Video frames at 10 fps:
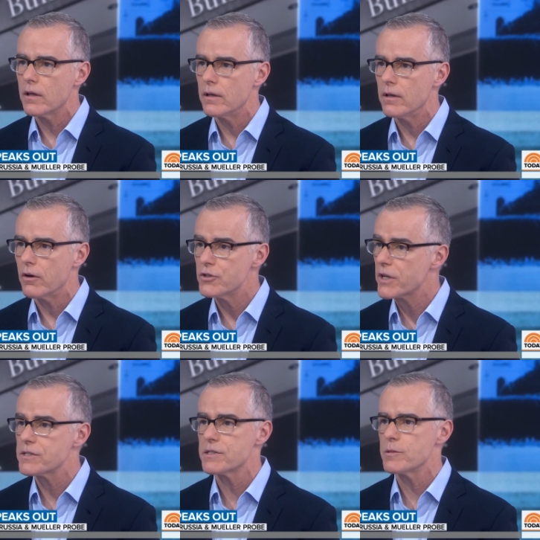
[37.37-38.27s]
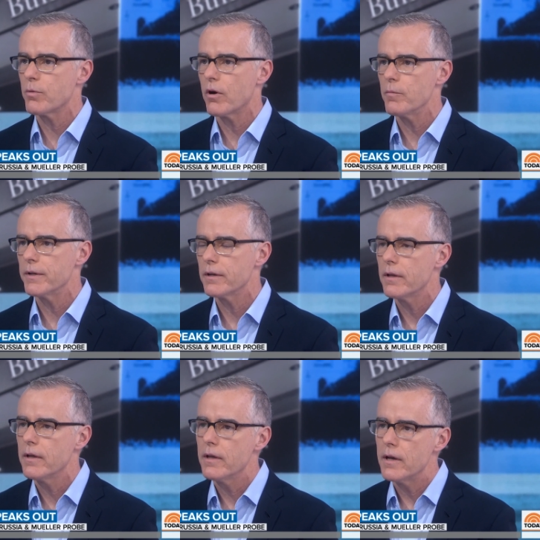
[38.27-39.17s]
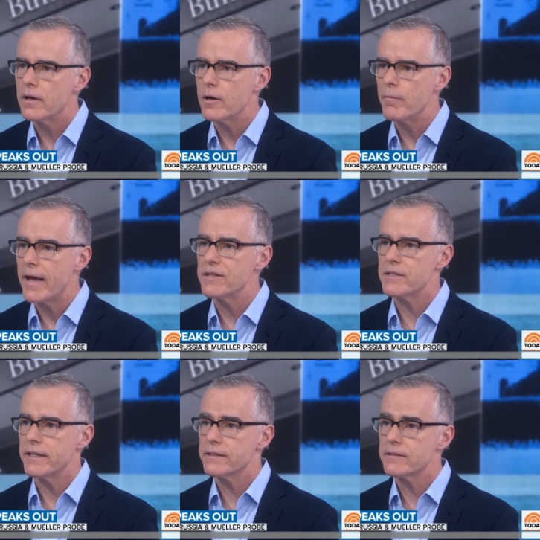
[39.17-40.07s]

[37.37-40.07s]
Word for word: and our Justice Department. Um, Do you think they, the